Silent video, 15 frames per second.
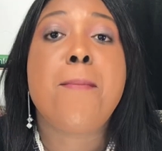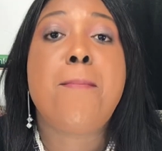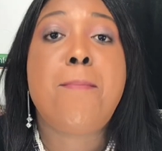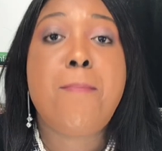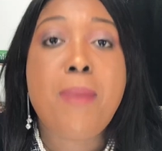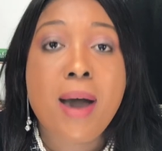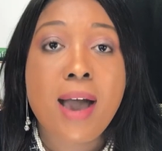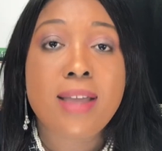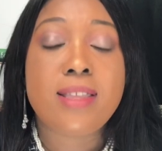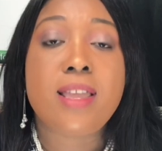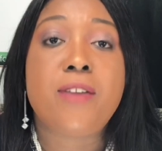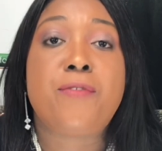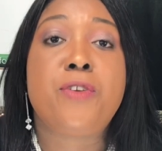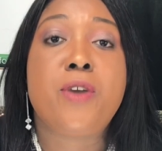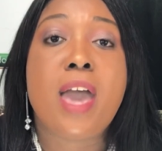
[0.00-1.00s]
But
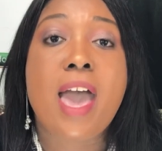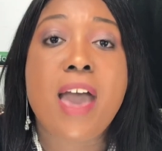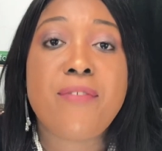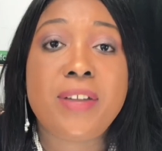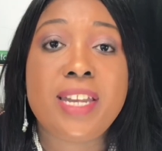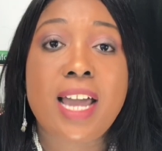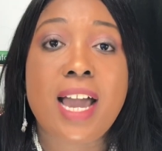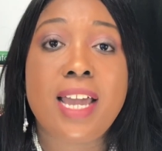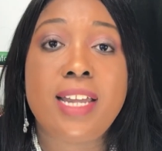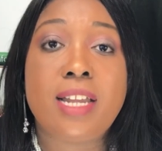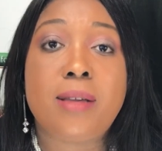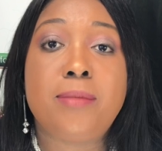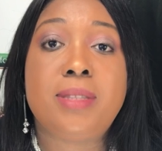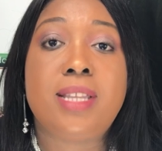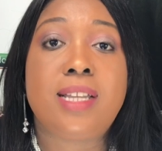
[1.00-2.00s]
if you have an
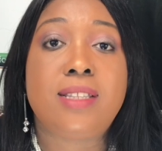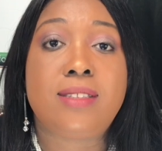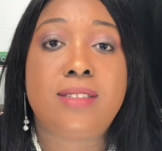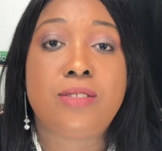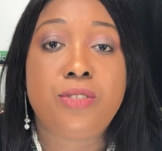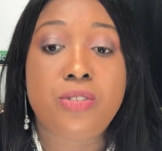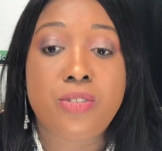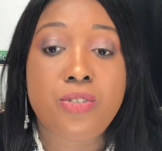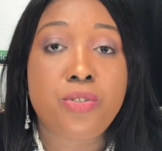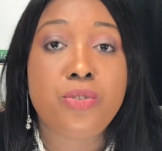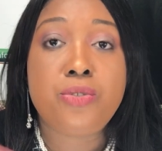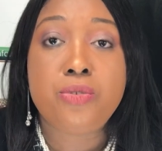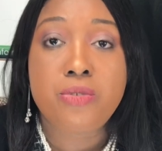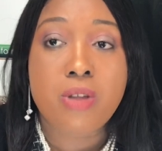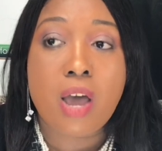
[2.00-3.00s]
item that
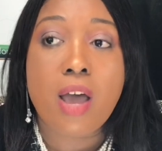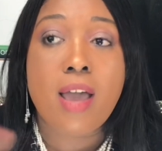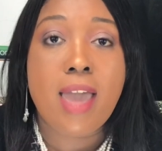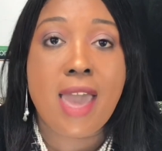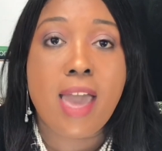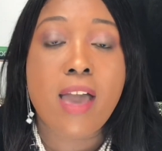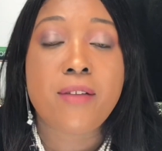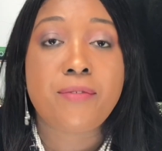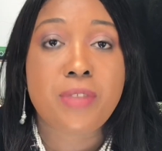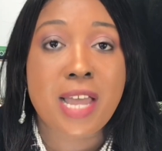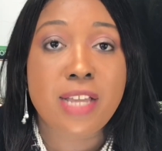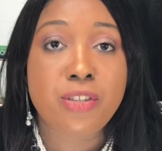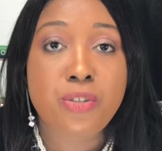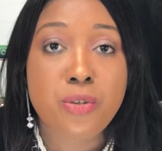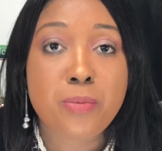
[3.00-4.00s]
you do not have
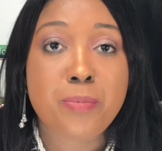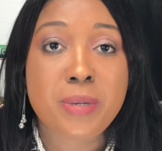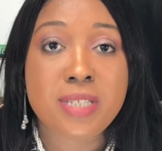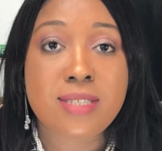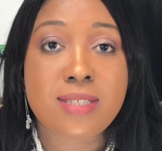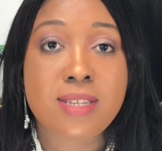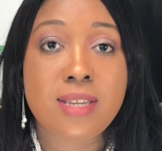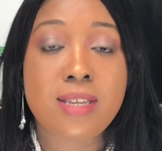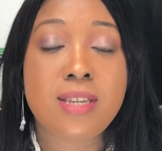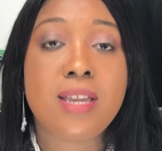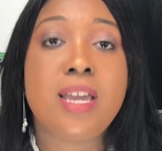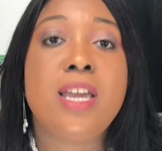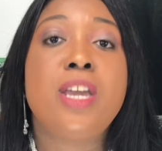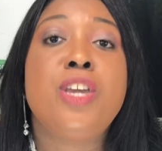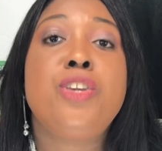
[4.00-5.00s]
that UPC,
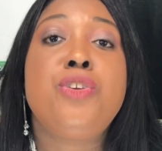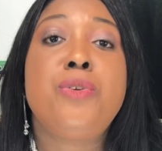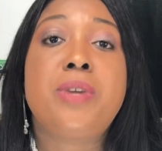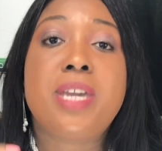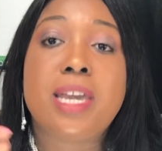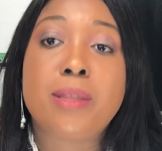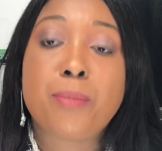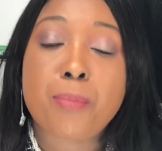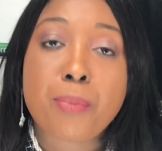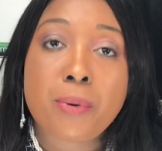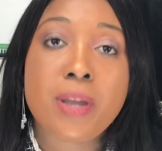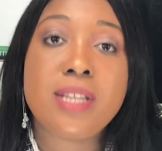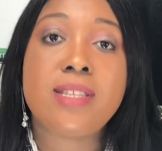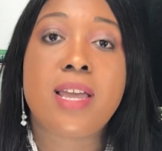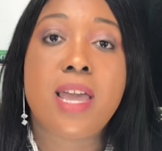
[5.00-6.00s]
you can
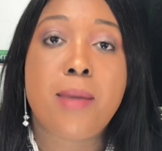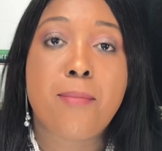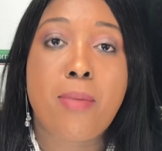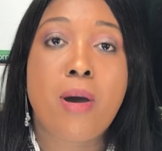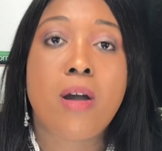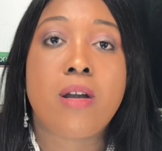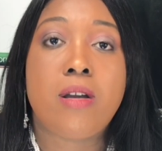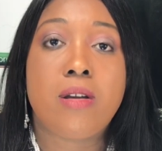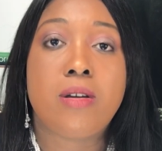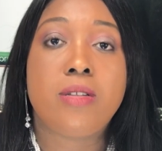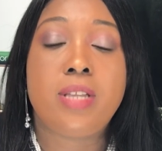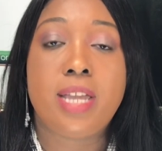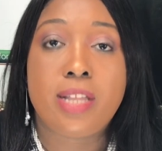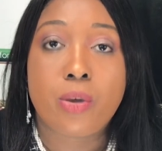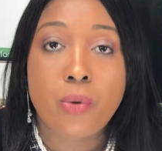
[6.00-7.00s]
print a
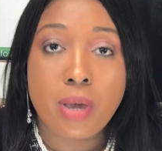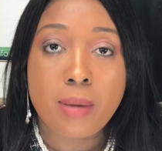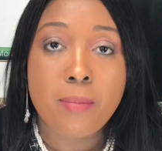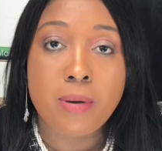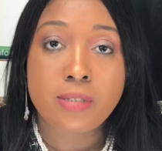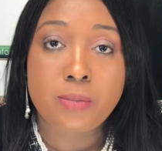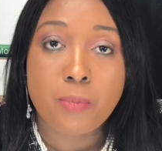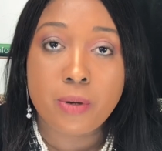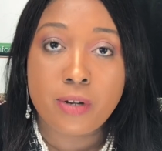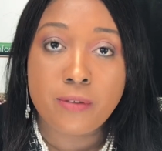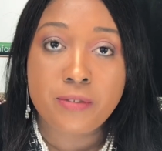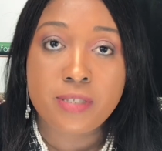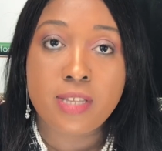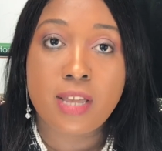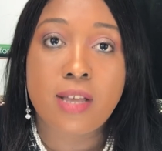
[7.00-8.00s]
barcode in QuickBooks Point
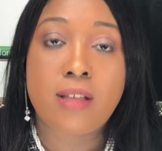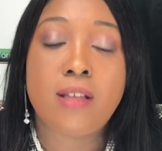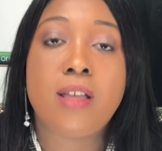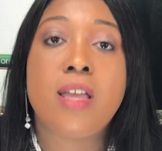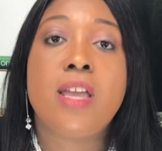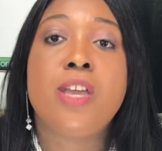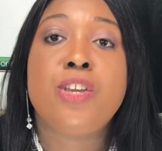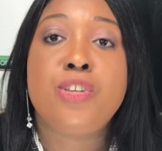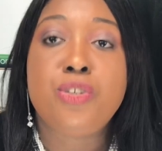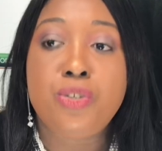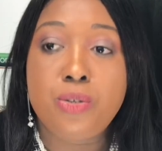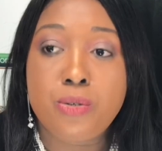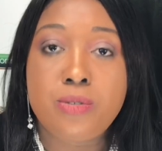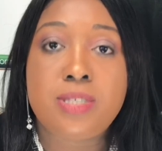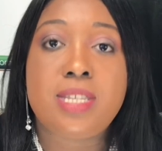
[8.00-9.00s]
of Sale
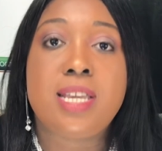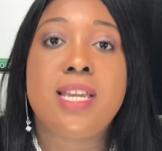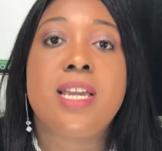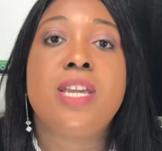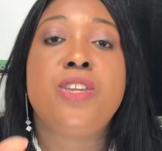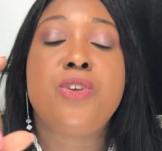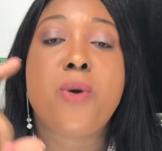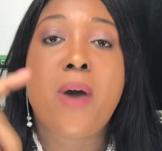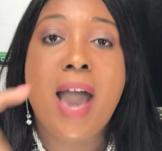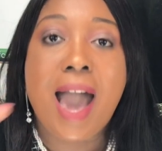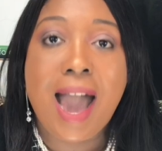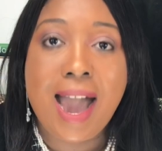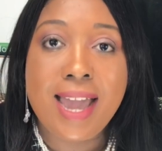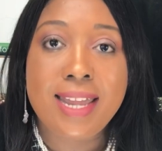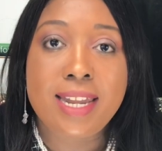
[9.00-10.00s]
using your
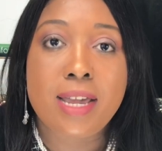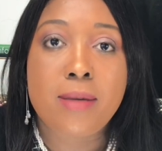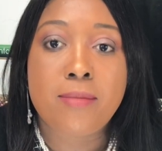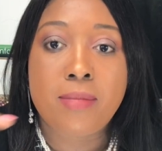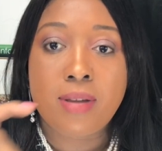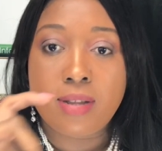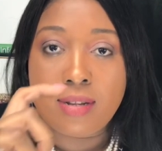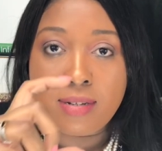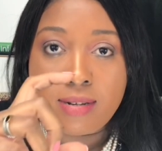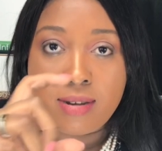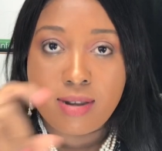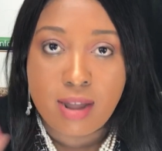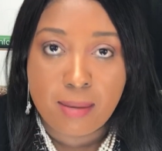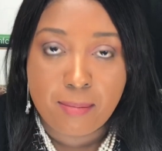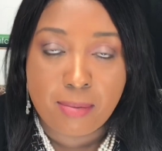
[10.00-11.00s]
item
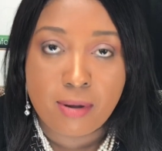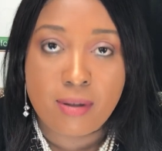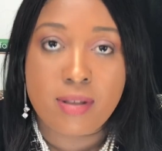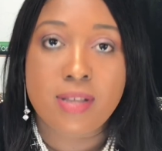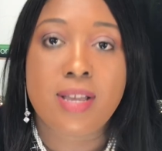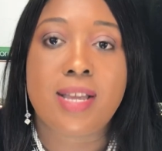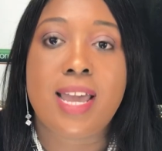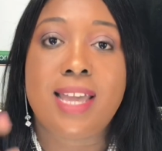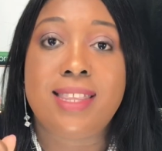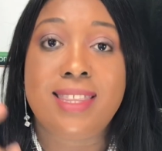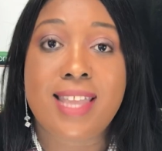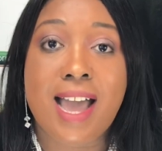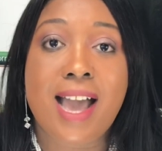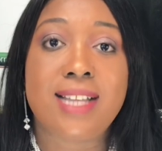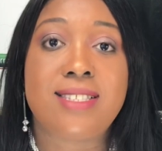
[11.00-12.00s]
number.
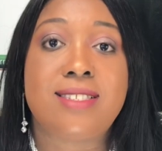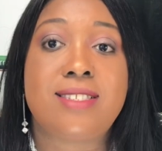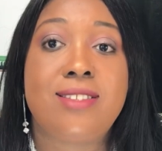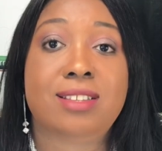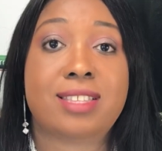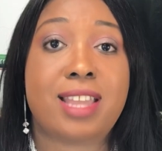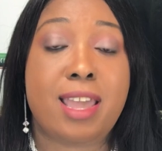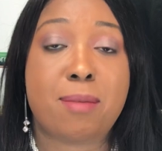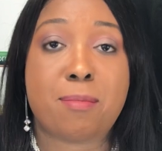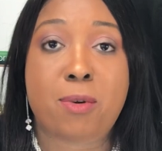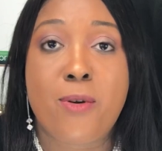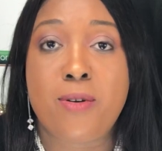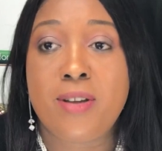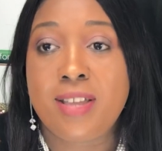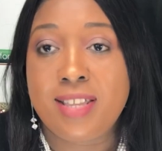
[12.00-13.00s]
And that's the
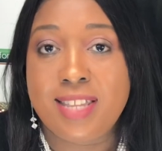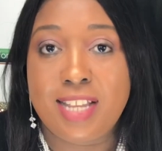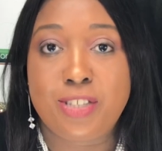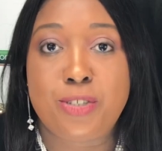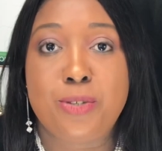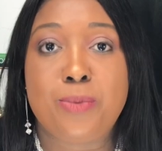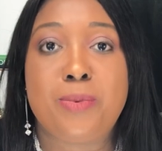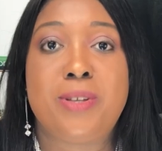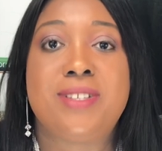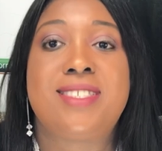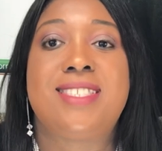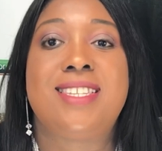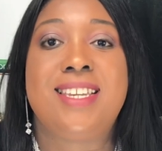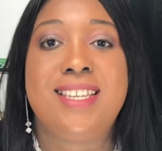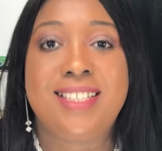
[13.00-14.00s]
demo that you will
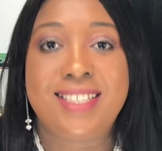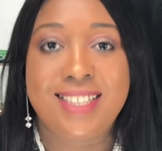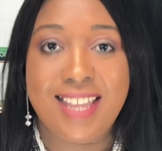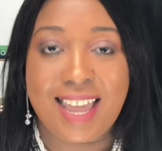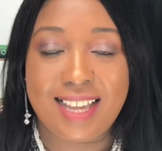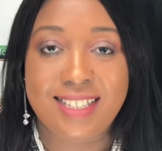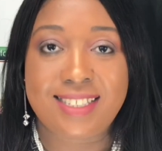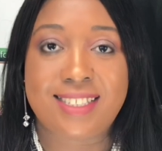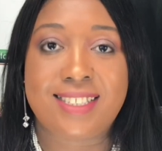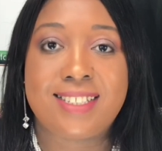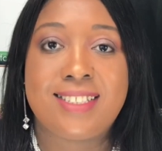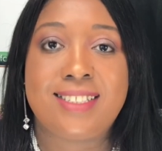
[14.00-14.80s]
see next.